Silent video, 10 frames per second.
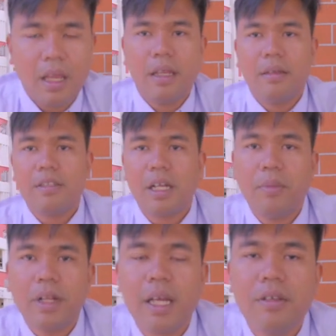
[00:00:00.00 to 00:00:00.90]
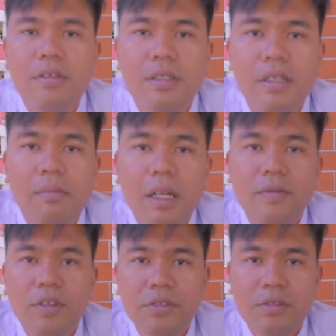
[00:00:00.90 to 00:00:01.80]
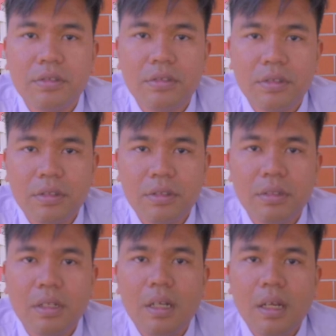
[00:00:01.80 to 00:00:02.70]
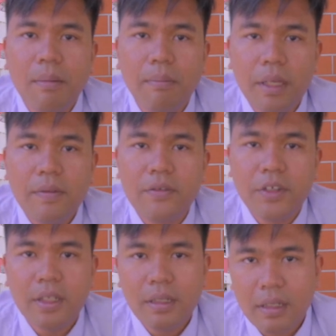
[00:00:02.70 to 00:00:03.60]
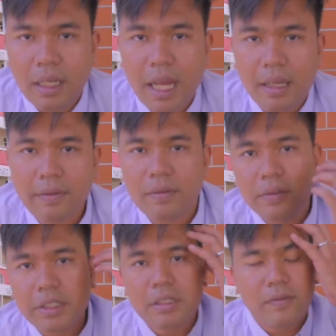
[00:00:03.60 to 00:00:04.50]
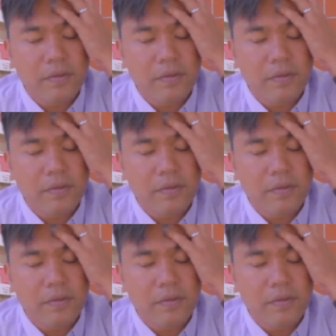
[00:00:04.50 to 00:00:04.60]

And the tripod that I use is a Manfrotto B3 Live, which is a